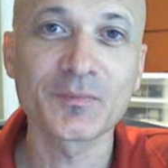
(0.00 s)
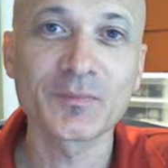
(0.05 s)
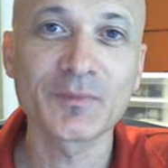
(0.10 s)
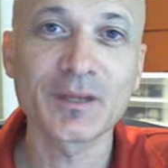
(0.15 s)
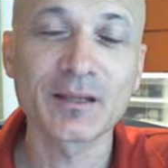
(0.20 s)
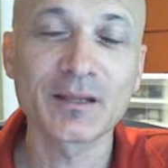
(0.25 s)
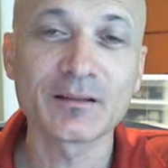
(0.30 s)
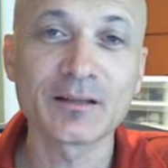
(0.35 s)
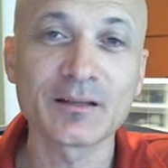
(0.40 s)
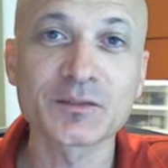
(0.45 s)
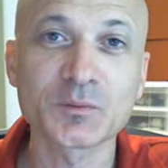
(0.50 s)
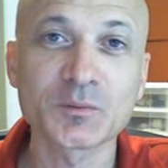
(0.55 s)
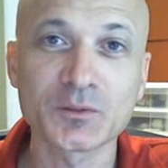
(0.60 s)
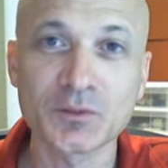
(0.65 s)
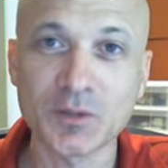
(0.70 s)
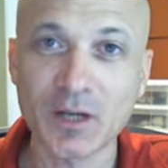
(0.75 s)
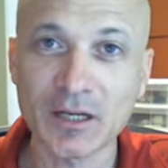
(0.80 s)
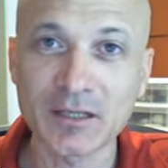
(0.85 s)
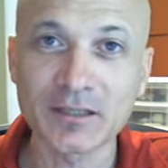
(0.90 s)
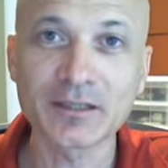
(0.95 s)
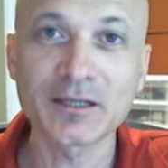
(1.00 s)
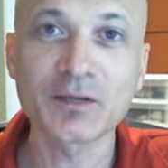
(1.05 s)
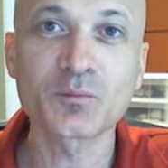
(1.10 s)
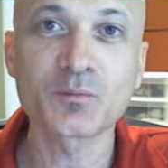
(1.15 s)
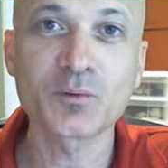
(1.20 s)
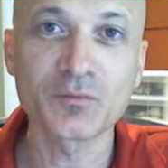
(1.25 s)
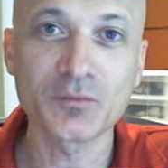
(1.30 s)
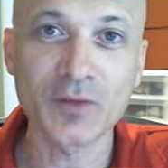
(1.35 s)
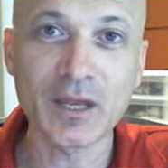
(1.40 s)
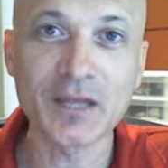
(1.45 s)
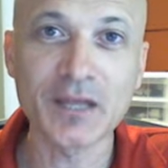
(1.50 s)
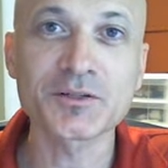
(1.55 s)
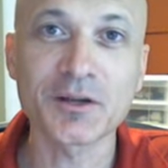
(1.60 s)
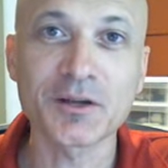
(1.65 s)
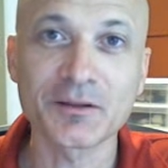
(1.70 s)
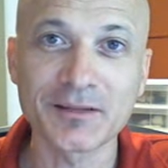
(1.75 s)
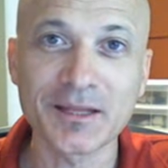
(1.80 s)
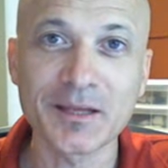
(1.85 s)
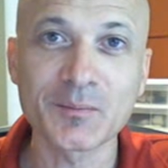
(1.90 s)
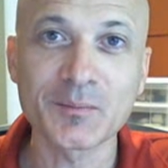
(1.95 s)
unless we're trying to get revenge
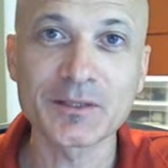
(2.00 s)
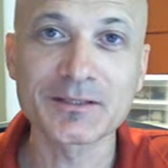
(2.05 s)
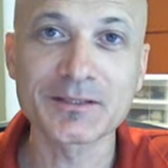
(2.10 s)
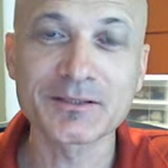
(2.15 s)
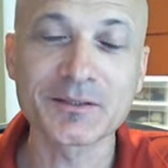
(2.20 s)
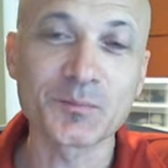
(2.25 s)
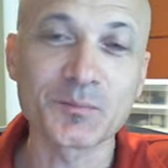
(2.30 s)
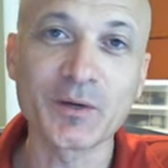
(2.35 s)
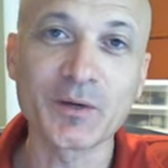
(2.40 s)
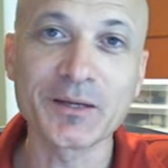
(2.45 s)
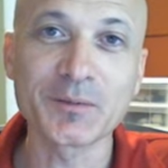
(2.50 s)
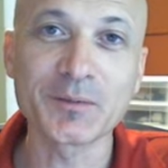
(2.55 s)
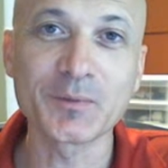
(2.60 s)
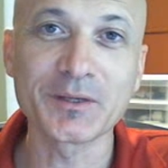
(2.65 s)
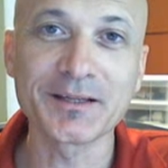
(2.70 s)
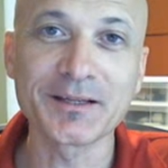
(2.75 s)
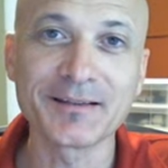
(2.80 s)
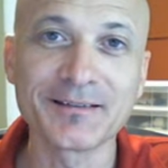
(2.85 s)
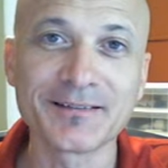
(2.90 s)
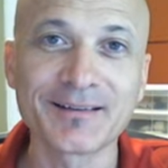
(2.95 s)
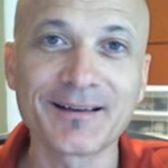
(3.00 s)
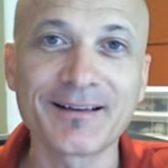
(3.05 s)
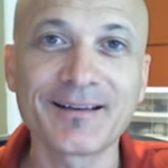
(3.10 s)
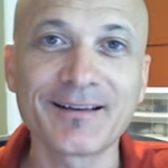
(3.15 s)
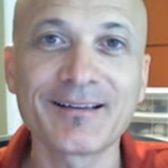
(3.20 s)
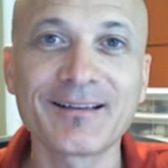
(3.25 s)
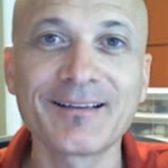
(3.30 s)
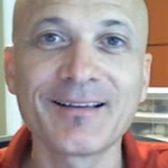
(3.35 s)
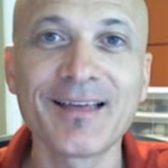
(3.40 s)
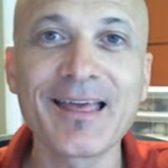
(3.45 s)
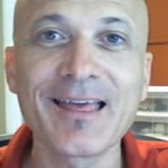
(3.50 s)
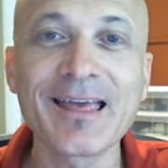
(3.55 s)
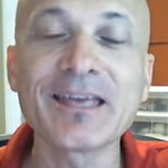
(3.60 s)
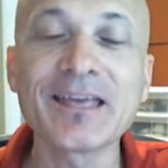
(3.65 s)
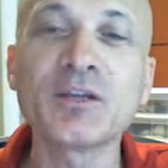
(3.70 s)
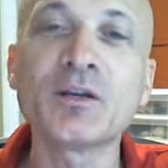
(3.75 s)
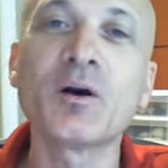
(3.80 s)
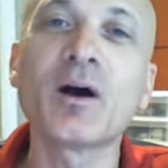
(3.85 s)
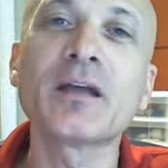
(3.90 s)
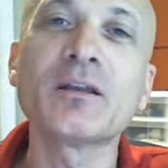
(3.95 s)
on them in some way. But
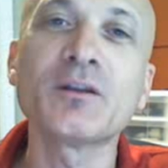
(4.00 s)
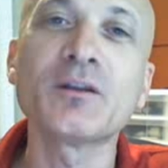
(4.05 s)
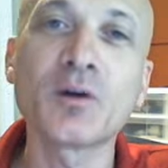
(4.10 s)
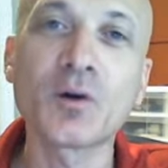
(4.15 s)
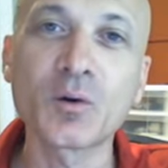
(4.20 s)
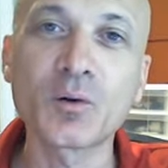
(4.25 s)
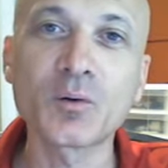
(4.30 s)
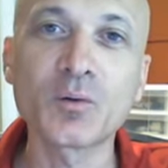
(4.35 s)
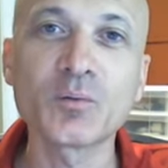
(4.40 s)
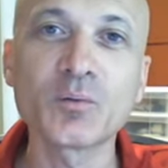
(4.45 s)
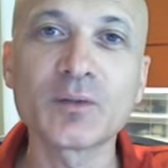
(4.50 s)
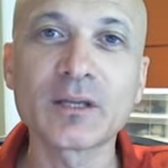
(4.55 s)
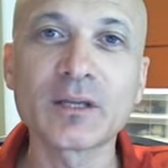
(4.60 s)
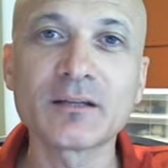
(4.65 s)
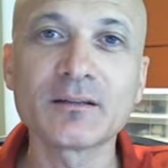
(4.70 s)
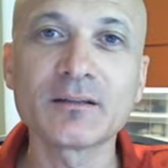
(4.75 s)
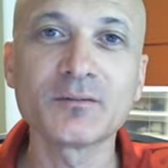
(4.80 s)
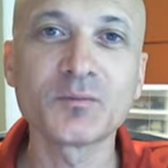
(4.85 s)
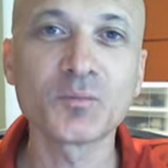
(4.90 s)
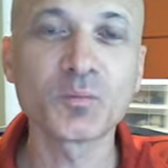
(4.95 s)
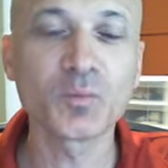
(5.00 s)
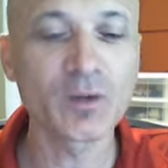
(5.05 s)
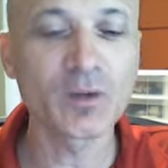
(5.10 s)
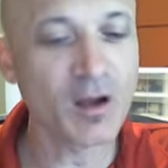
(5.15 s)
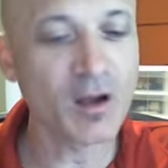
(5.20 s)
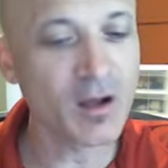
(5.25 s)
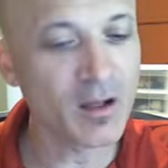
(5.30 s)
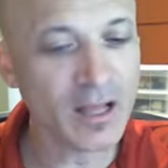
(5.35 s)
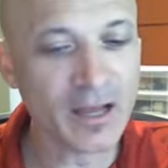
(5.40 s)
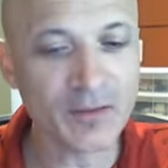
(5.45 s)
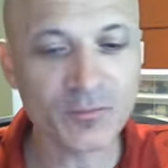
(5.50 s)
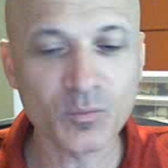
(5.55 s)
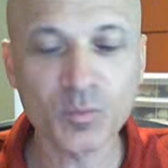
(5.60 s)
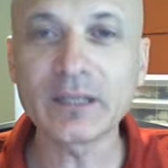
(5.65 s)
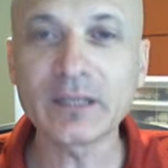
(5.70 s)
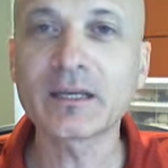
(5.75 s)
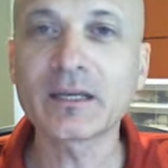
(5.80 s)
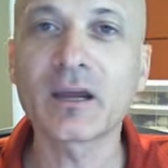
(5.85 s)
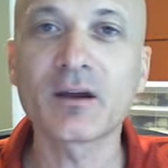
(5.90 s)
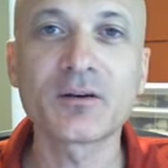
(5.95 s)
I know that we all have
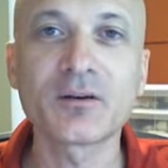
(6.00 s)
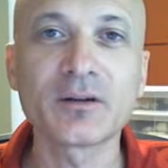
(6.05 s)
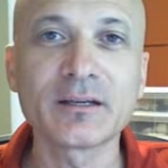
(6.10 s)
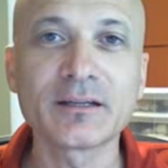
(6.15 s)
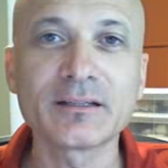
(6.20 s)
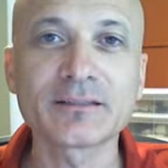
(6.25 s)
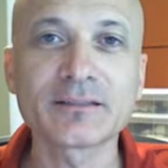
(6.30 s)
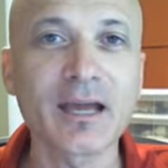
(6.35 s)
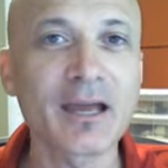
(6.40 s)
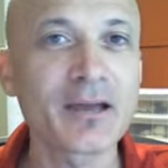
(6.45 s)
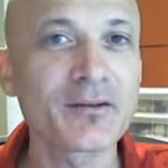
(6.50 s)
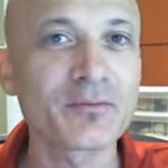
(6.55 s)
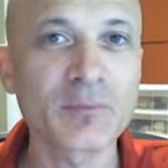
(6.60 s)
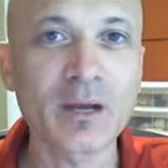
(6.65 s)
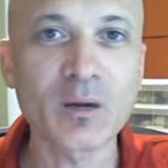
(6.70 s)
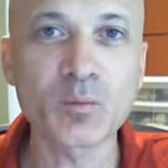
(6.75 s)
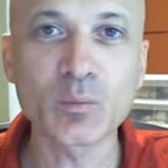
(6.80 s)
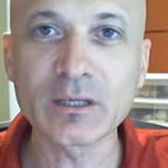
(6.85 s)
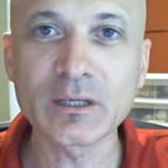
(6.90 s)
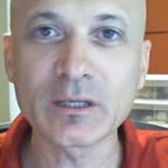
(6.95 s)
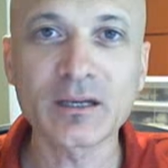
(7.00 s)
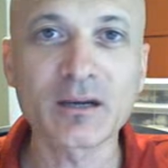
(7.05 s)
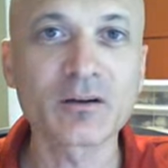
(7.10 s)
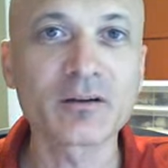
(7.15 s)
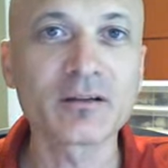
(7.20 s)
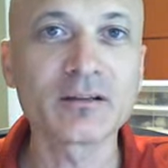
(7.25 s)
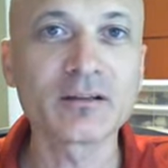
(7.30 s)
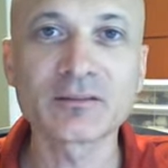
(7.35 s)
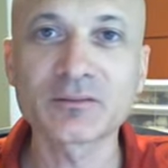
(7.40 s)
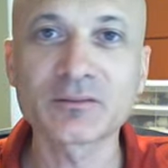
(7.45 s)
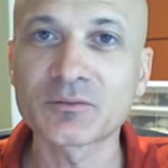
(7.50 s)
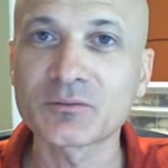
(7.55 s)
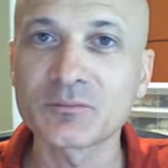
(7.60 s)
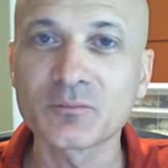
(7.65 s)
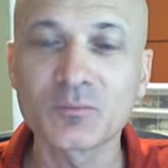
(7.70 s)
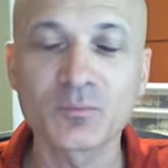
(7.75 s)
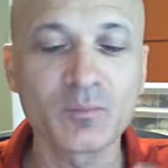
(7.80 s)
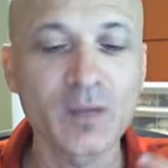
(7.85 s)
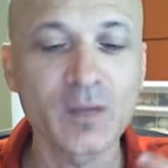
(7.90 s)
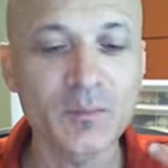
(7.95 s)
weak areas. I have my weak areas.
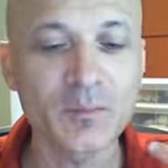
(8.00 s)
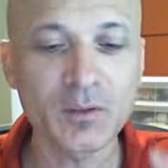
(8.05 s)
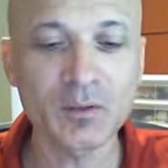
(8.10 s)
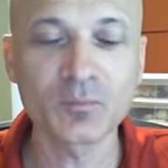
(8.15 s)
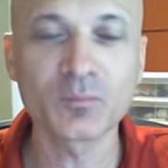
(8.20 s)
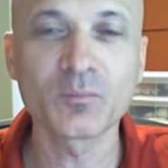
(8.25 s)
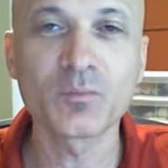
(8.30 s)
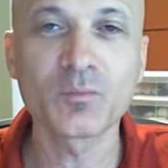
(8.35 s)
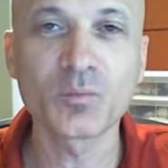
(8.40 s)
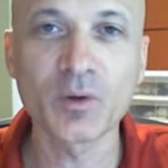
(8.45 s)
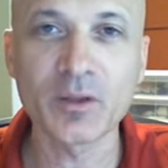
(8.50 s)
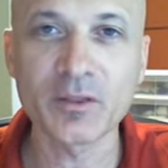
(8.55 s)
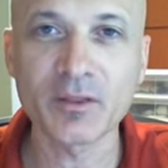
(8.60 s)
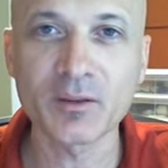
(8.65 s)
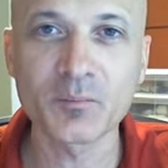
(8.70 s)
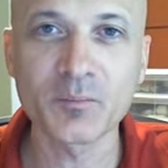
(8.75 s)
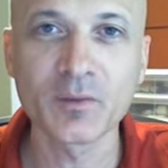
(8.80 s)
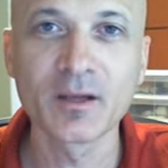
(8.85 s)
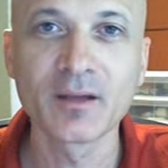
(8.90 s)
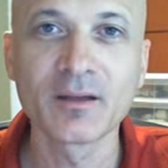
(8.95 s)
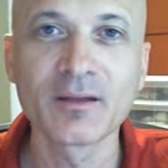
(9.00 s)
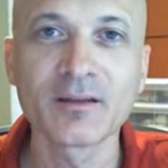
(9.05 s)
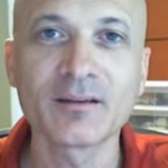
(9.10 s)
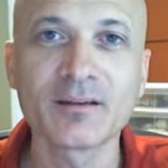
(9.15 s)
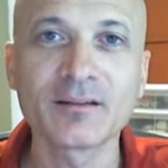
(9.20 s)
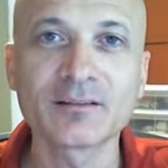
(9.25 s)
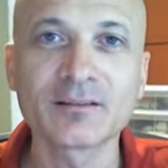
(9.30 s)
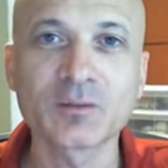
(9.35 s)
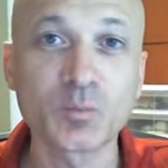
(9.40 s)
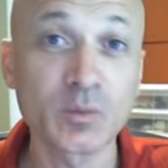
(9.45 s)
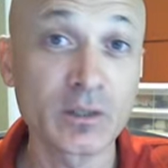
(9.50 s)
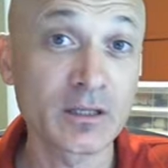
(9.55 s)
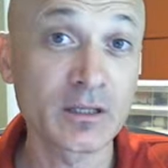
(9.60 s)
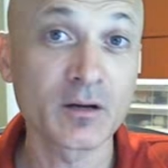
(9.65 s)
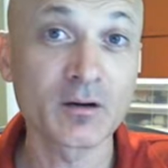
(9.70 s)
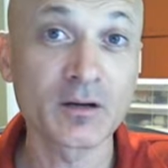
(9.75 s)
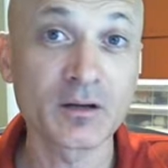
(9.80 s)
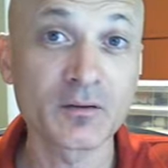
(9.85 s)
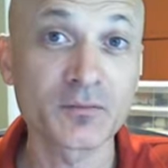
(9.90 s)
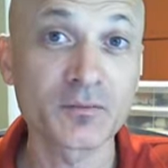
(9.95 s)
Maybe rhythm is a weak
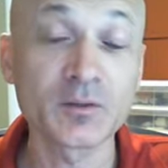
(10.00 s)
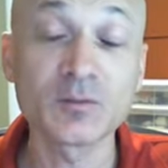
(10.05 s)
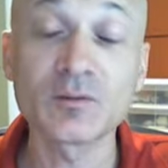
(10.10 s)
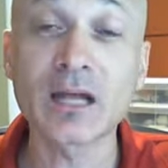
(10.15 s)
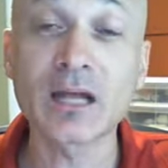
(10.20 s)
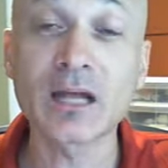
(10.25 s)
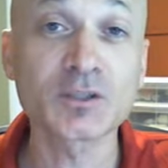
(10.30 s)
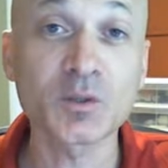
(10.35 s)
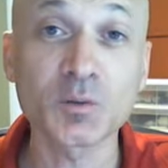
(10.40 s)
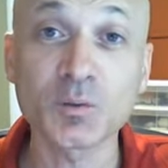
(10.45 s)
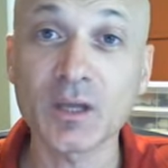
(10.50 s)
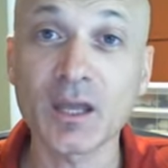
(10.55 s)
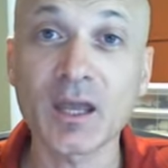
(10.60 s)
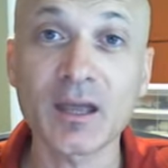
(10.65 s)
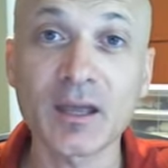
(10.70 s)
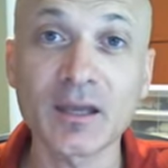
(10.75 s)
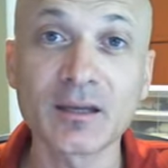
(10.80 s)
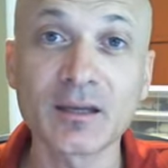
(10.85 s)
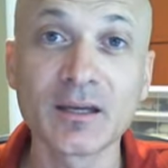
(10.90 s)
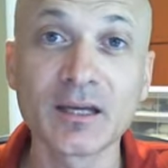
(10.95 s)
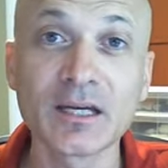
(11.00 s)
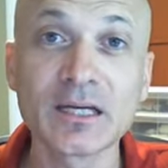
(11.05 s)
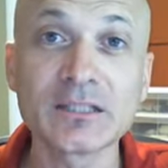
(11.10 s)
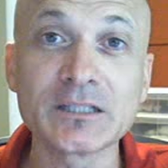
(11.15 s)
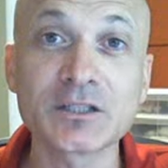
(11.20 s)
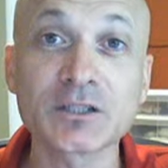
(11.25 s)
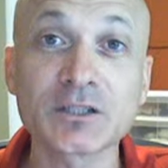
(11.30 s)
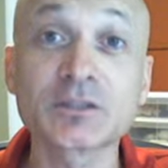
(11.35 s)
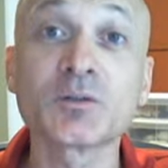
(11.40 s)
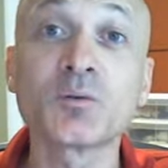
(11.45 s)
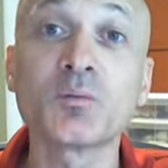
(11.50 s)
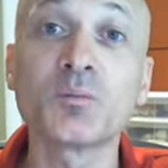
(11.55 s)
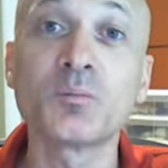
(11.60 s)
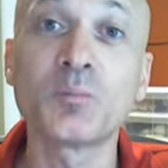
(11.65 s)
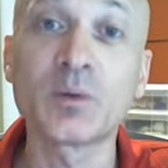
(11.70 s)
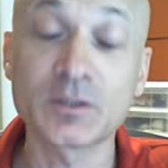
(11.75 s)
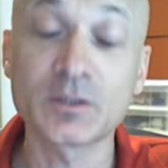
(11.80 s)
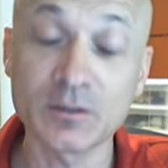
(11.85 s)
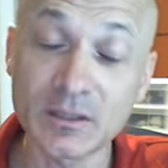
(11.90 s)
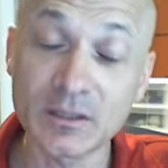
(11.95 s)
area for you. That's okay.
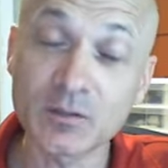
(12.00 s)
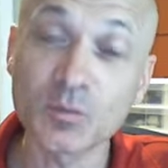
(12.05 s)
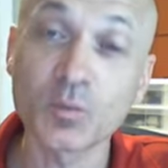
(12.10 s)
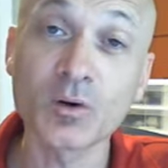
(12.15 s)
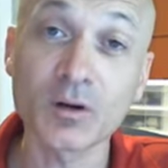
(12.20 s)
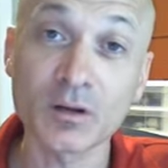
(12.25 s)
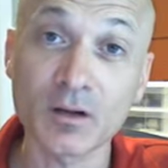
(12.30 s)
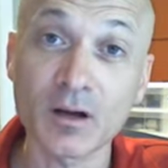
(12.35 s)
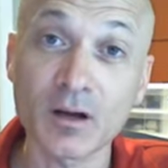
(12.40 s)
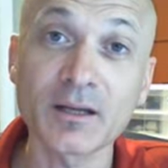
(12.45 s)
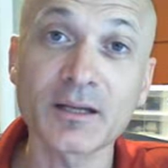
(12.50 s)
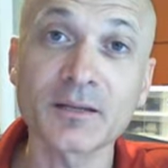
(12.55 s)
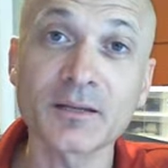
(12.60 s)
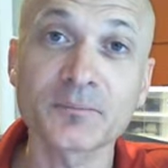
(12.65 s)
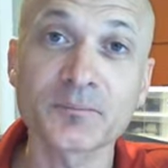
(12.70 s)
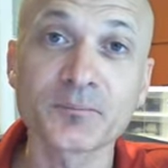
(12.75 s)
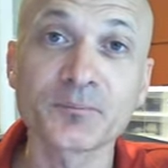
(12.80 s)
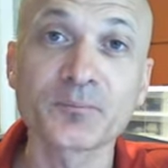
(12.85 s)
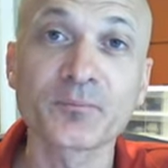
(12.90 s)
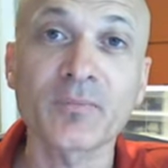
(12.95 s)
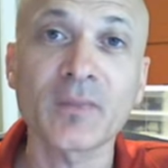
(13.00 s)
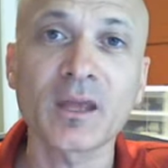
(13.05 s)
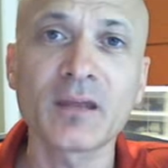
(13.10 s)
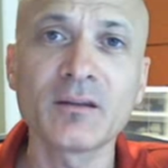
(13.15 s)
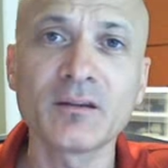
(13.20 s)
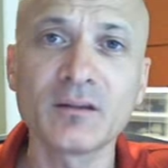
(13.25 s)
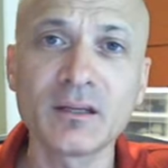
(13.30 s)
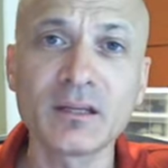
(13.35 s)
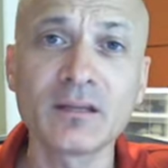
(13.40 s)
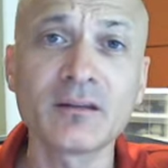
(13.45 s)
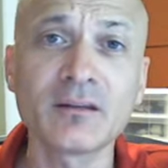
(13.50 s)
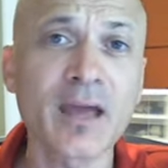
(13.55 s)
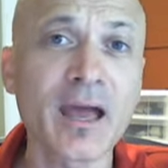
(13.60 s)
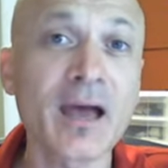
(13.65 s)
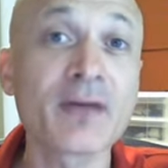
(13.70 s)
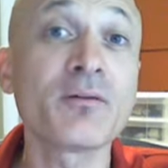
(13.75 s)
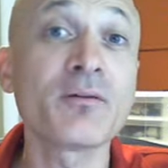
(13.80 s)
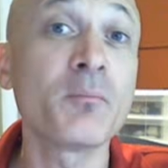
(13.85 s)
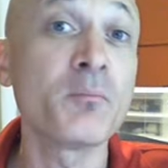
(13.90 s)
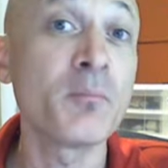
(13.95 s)
But you need to work on it, and you need to
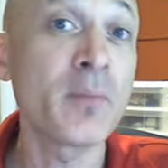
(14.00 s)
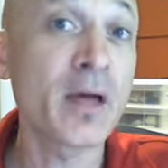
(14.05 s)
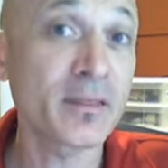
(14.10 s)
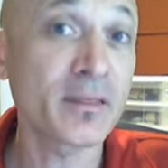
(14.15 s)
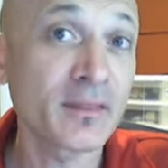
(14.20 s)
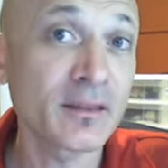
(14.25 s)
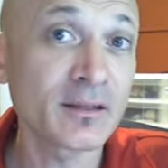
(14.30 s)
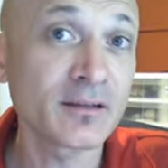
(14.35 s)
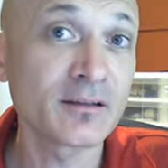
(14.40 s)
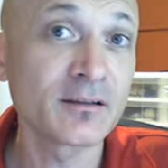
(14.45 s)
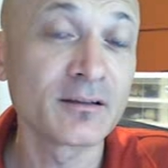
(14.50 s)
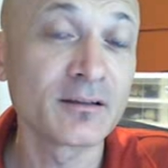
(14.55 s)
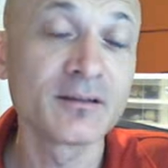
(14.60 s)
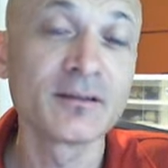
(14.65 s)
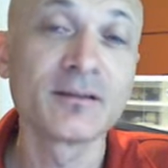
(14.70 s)
have a method